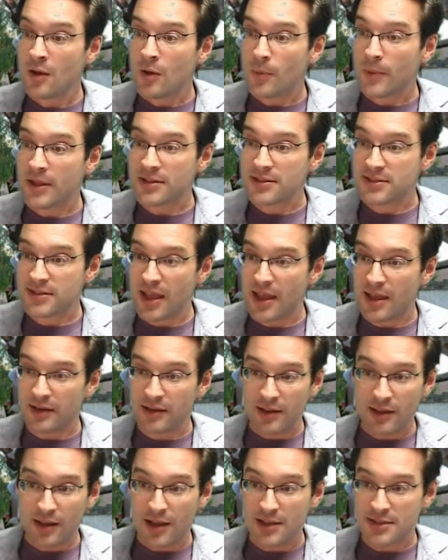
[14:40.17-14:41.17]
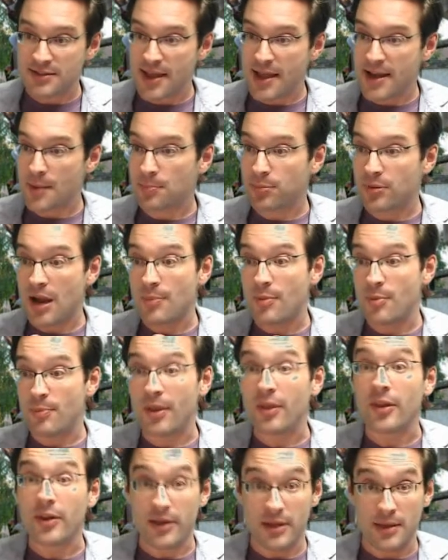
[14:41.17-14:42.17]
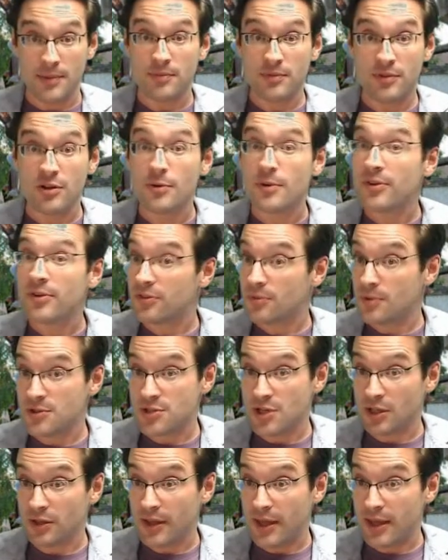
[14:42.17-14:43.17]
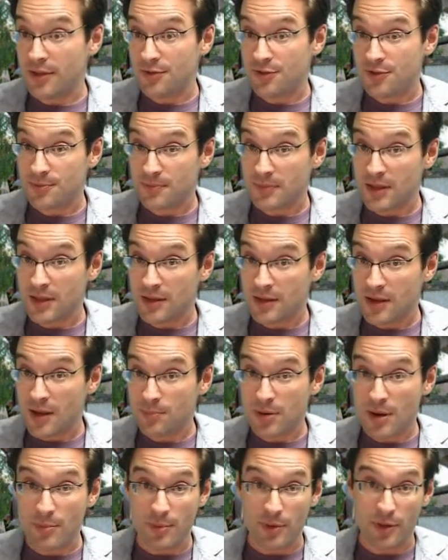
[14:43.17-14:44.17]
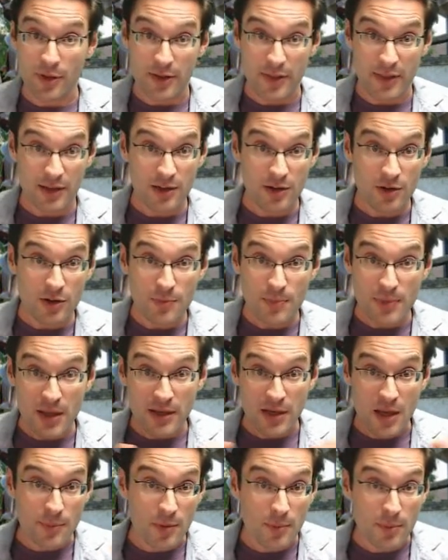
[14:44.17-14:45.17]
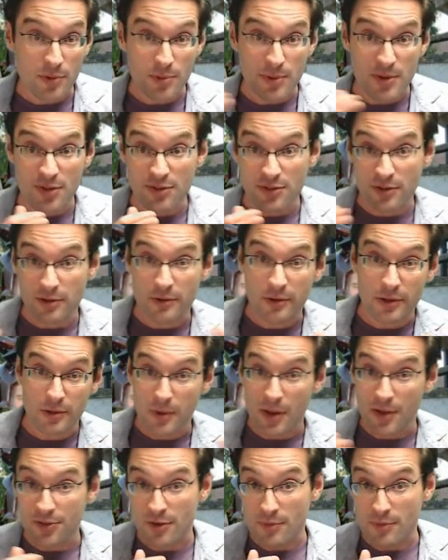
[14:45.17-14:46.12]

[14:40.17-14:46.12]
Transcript: we instead assign a probability to its switching lanes probability that could be a number between 0 and 1.